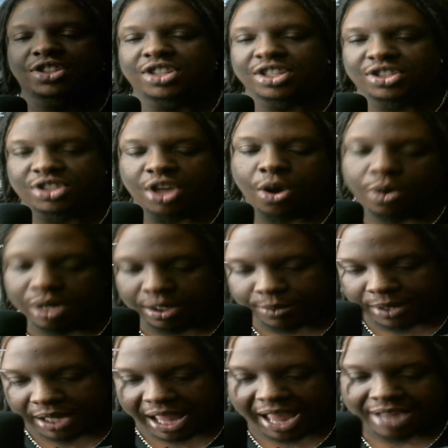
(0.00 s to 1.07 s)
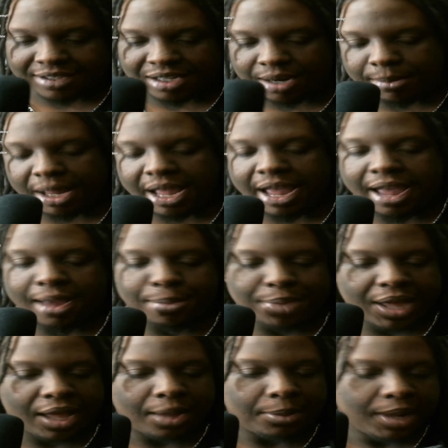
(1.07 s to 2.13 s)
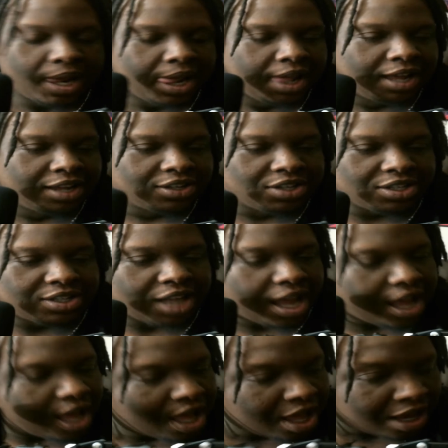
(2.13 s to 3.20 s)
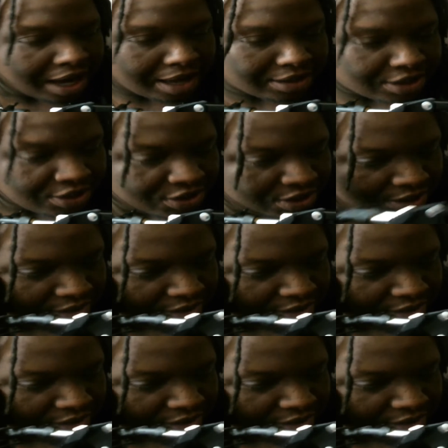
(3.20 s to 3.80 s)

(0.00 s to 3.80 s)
just totally relaxed. And I'm like, hey, babe. She's like, huh? And I just